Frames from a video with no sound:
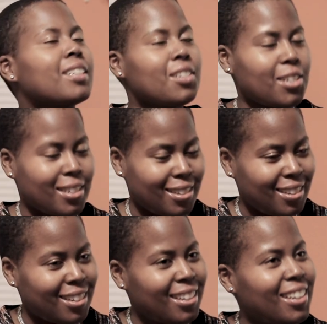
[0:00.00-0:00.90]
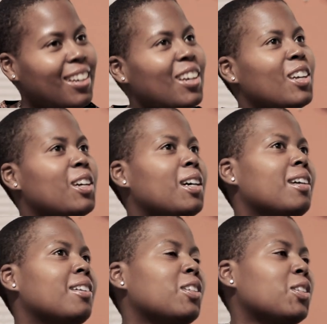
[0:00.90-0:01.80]
Ashe.
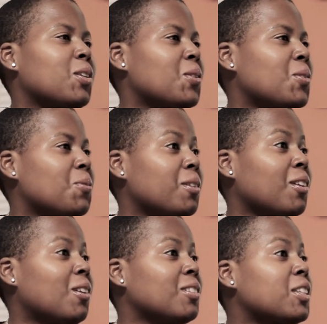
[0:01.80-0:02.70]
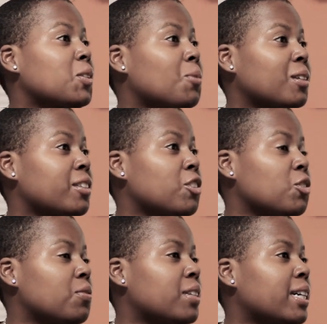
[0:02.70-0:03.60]
So with all this work that
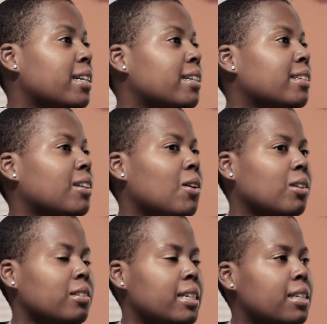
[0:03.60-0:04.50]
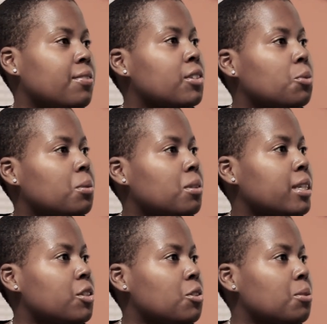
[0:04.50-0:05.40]
you've done, all of the individuals
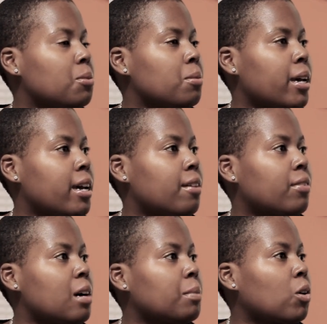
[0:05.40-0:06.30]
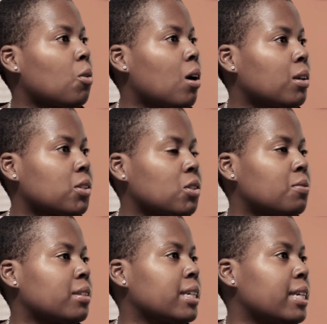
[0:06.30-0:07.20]
that you have come across
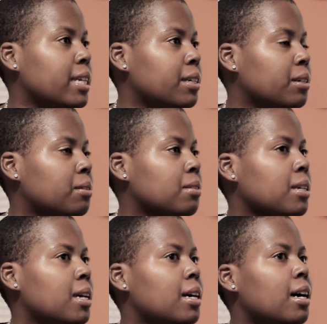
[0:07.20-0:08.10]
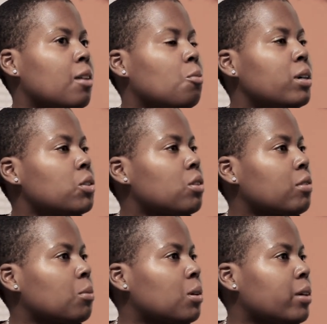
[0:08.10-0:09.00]
over the years, what sort of
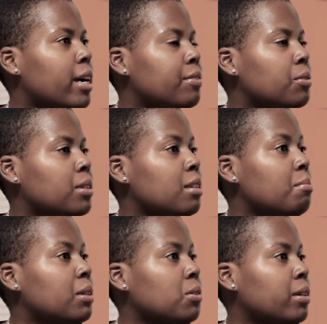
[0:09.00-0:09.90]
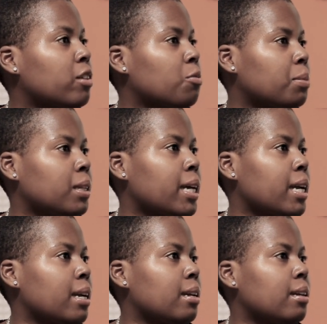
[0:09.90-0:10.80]
a role have you seen mental health
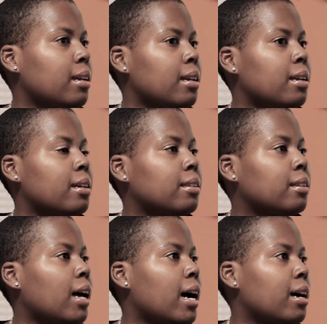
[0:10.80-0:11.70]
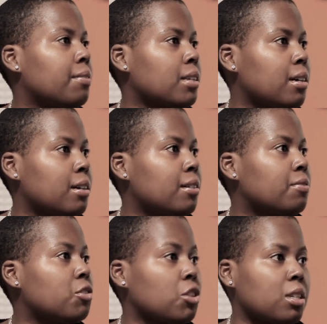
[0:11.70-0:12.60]
play in the lives of
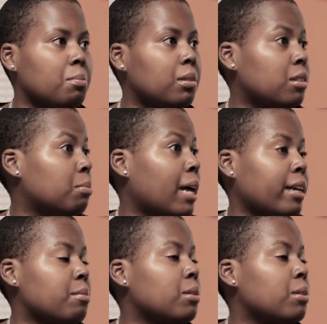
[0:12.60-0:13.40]
just the Black